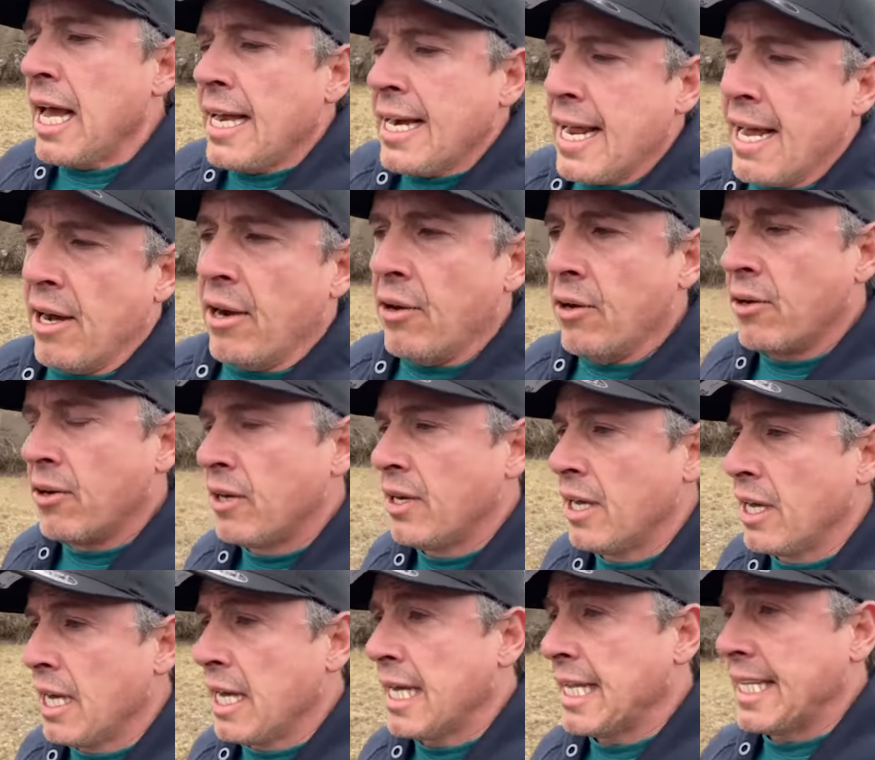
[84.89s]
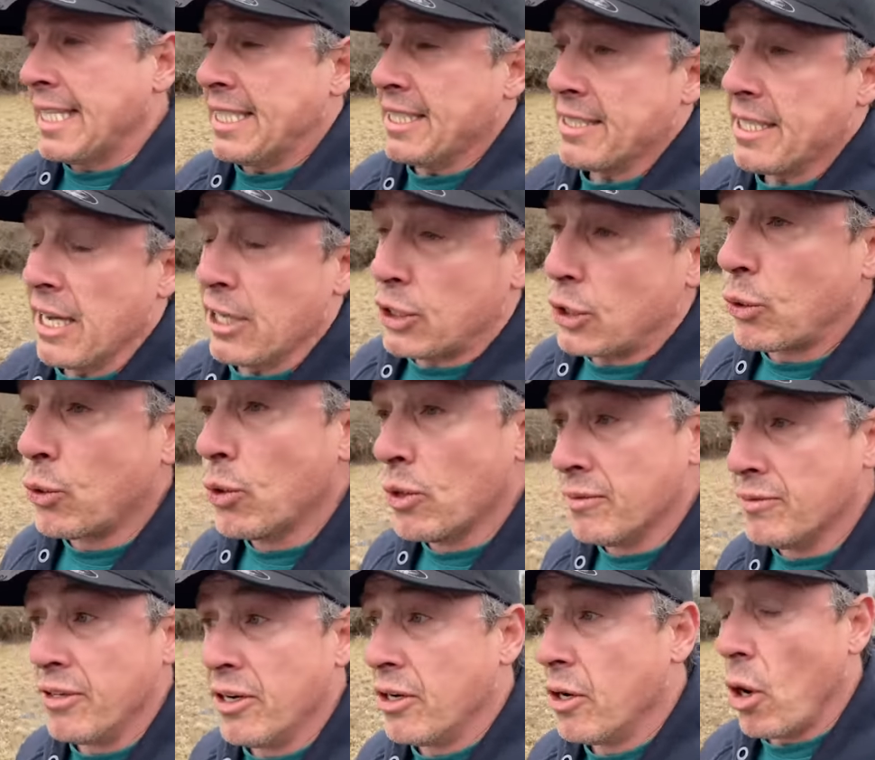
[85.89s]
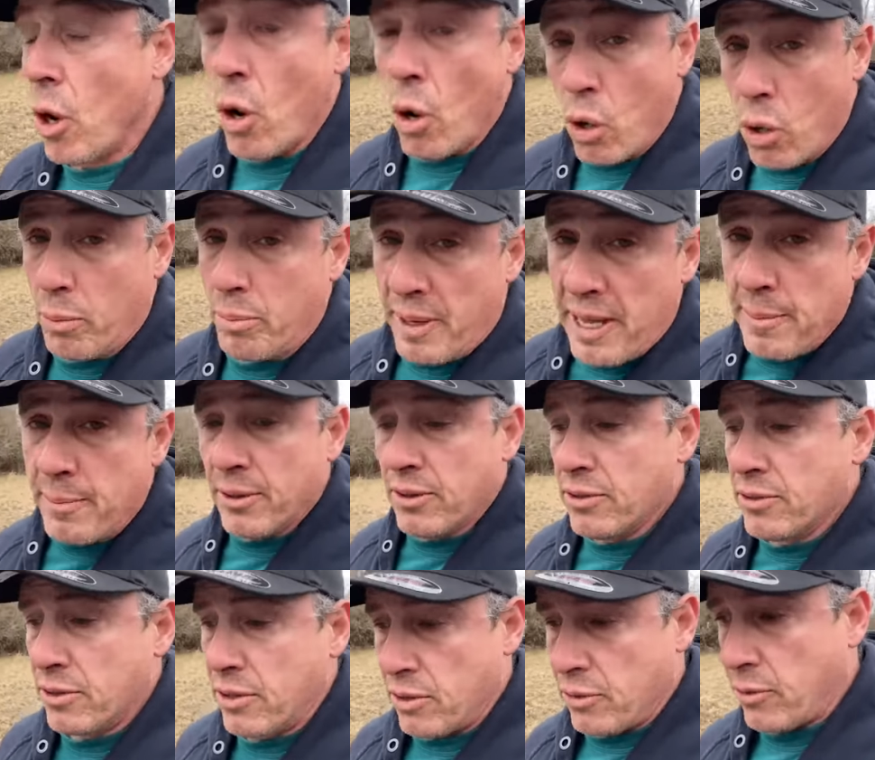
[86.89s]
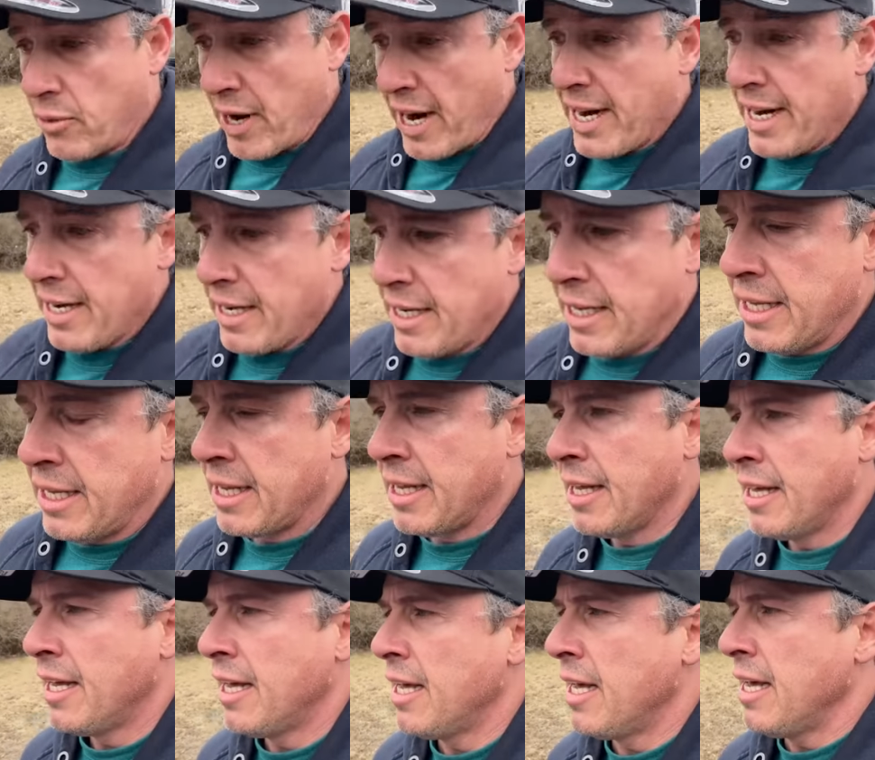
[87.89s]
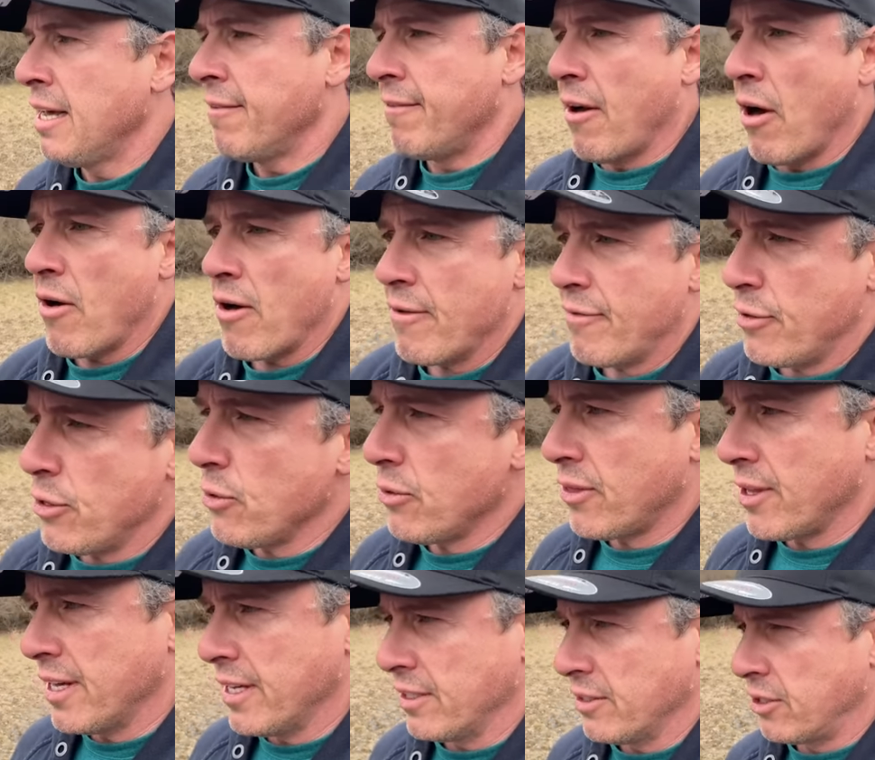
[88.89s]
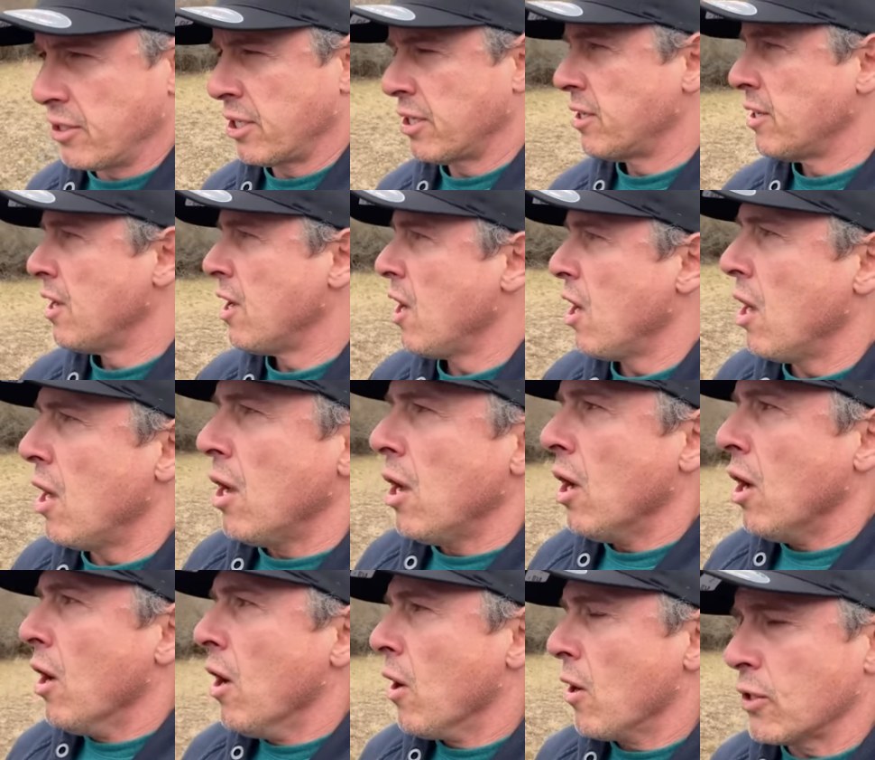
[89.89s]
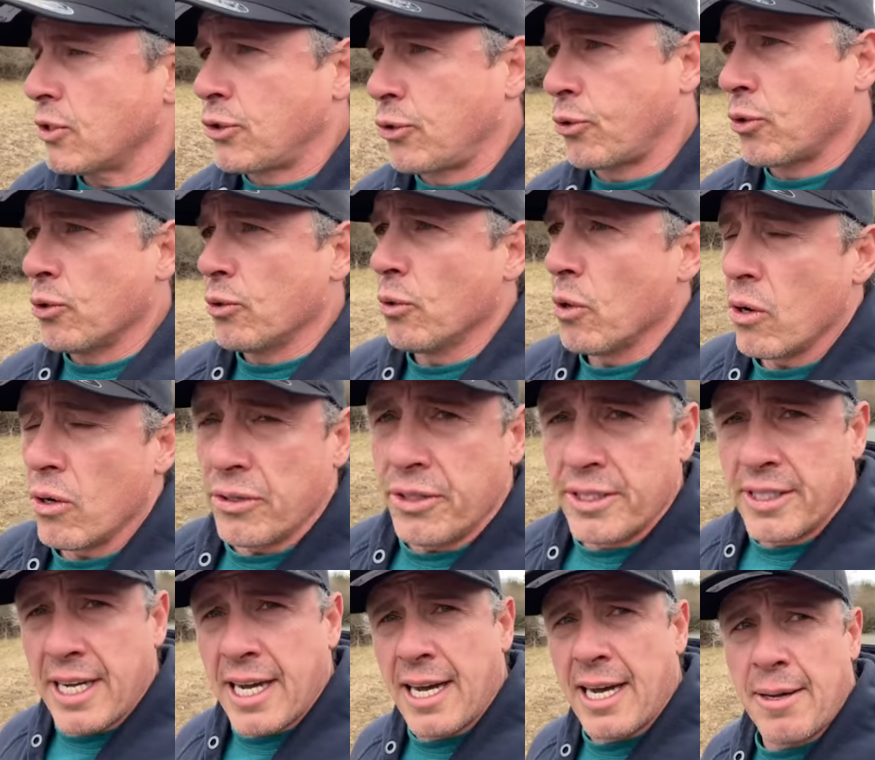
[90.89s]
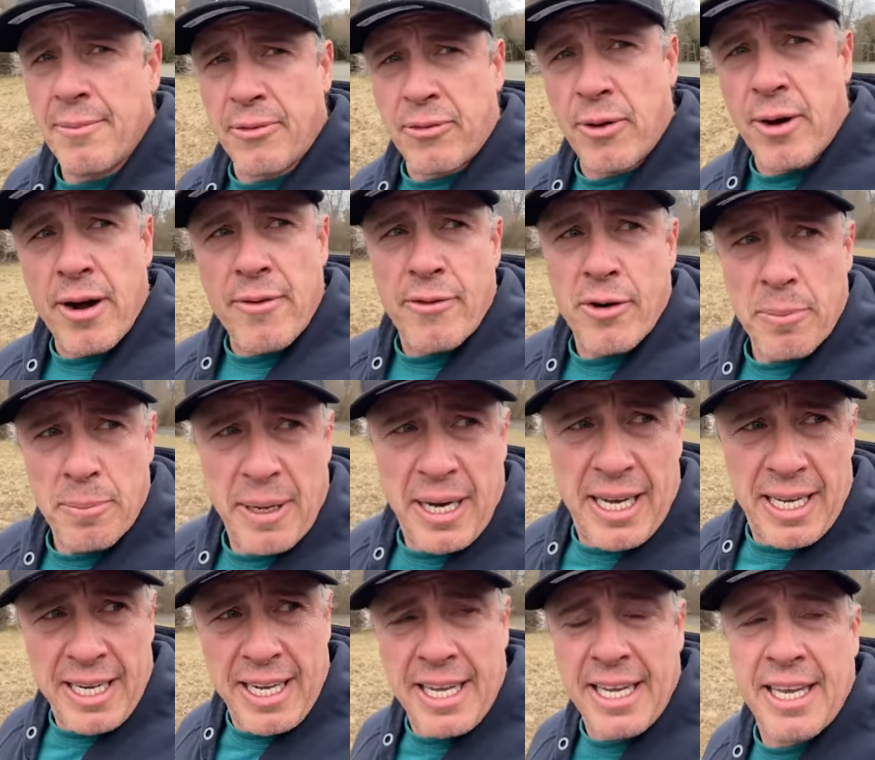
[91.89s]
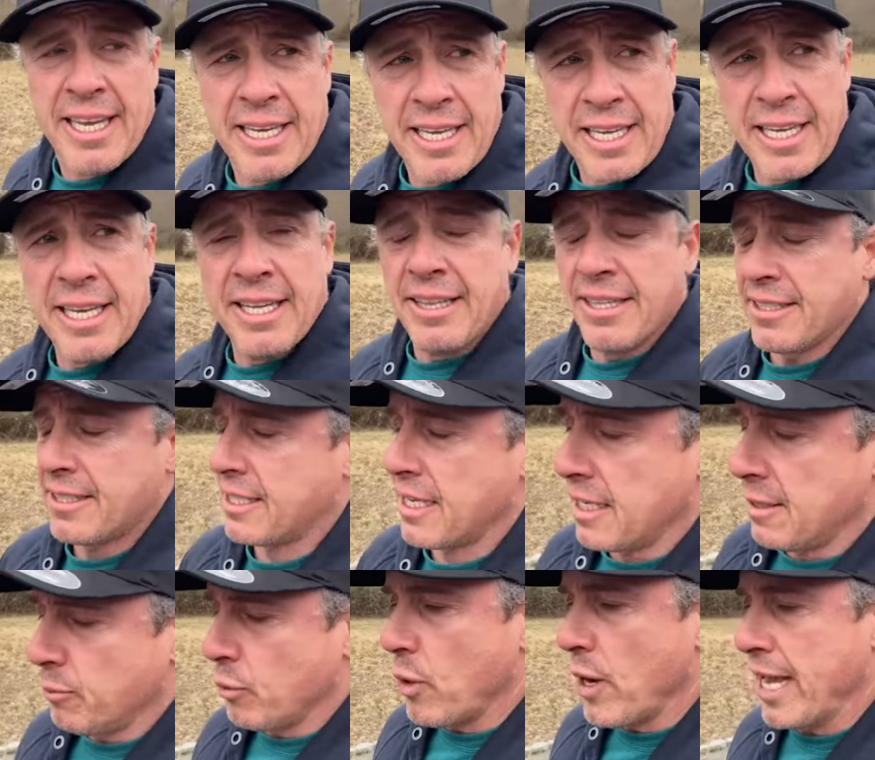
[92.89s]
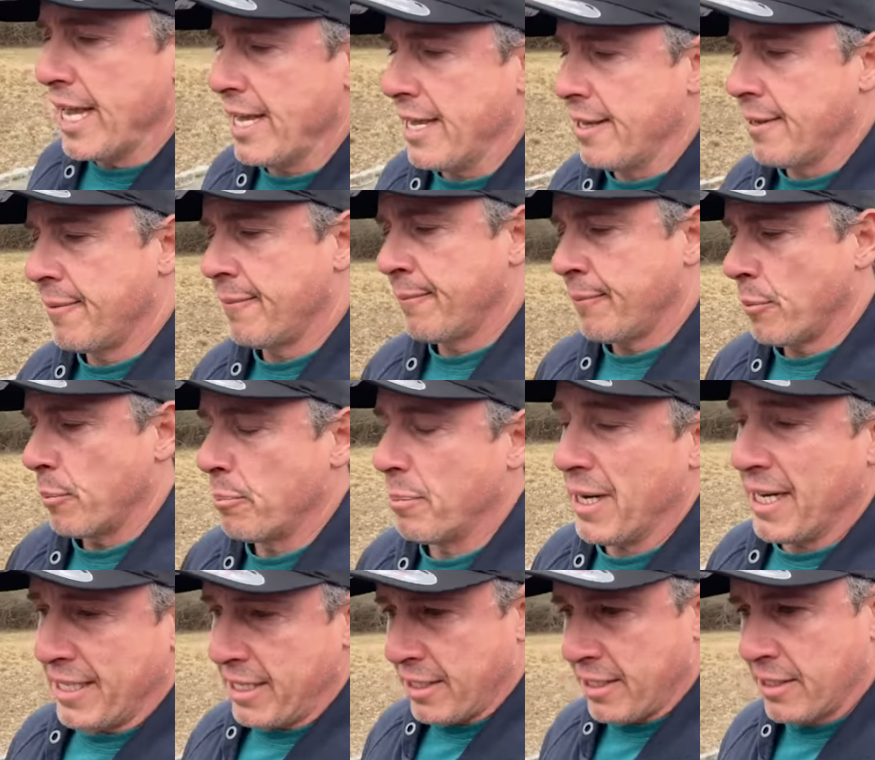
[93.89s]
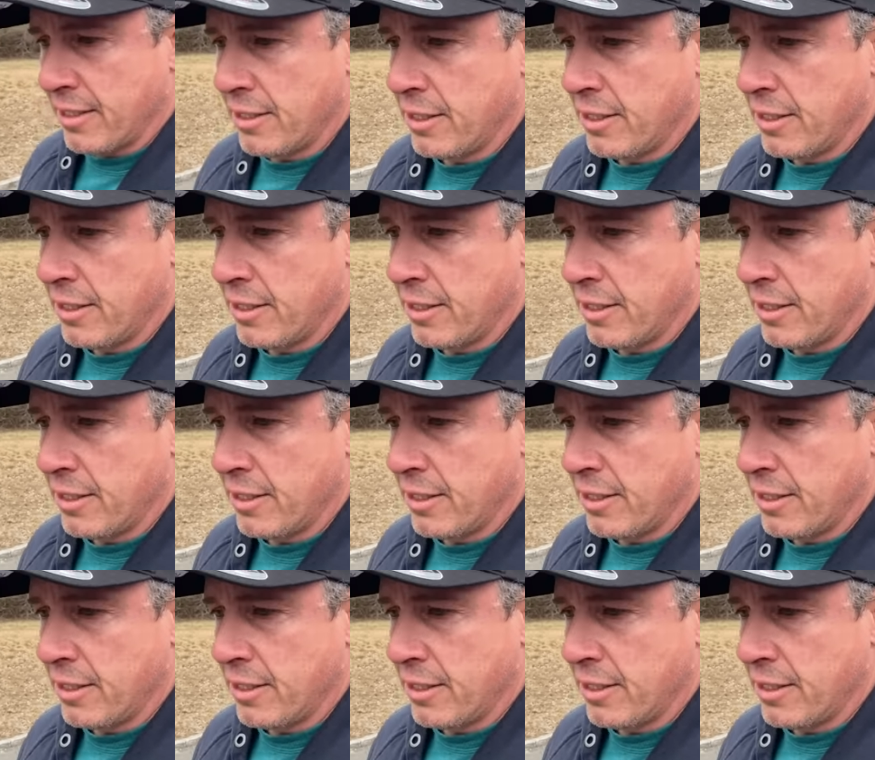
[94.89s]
Now, this is not true of all people, right? Very few things are true all the time for everybody in the same way. But